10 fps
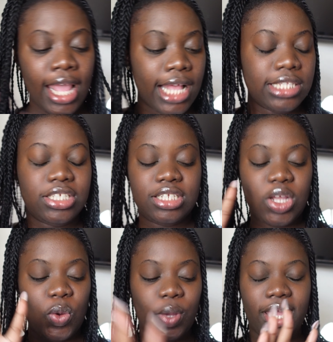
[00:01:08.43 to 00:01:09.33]
So just a
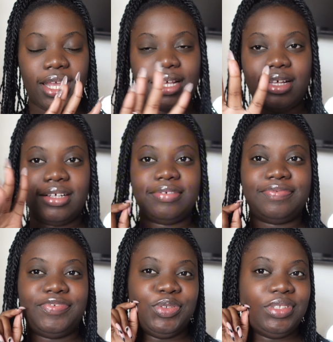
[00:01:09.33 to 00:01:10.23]
quick
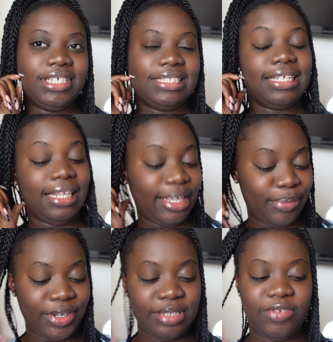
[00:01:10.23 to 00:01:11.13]
few
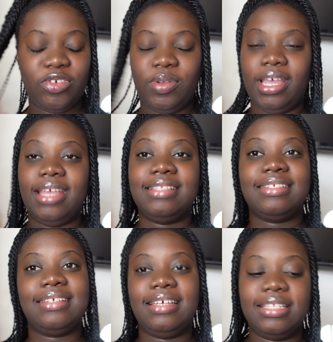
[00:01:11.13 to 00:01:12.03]
disclaimers before we get into
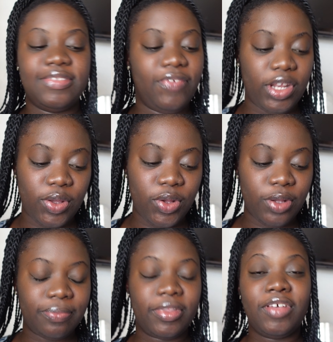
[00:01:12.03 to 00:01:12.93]
today's
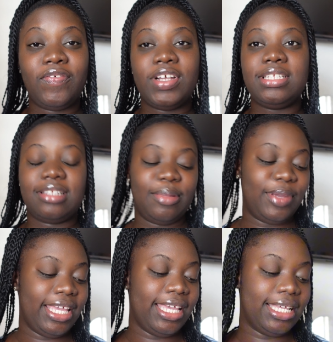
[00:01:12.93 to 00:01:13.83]
video. First disclaimer
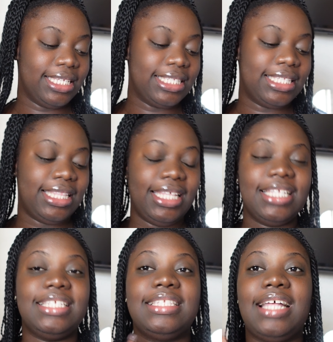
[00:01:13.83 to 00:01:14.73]
is
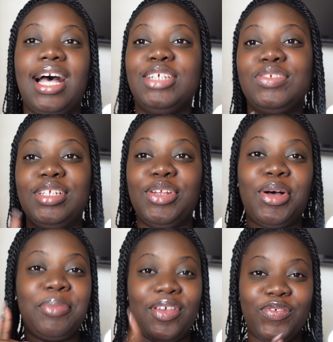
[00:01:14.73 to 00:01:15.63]
this is actually
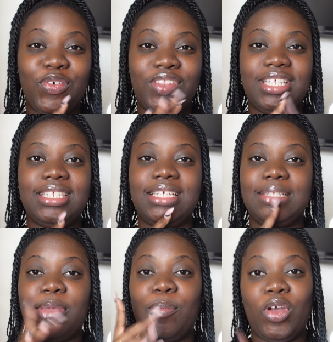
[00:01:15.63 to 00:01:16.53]
not my phone, this is
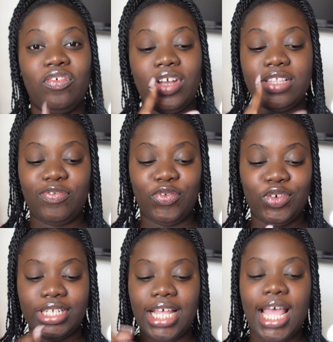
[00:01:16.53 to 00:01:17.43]
my boyfriend's
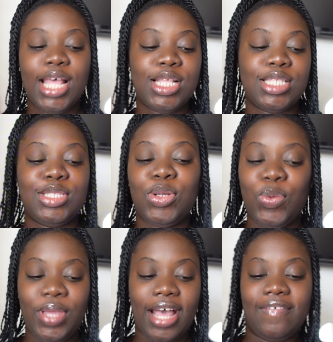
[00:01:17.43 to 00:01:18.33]
phone, so
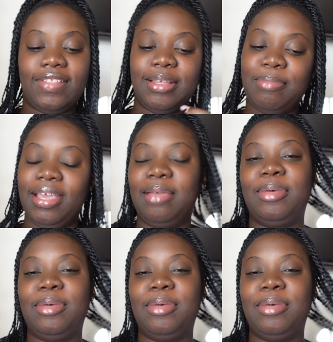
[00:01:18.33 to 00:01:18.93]
we have to big him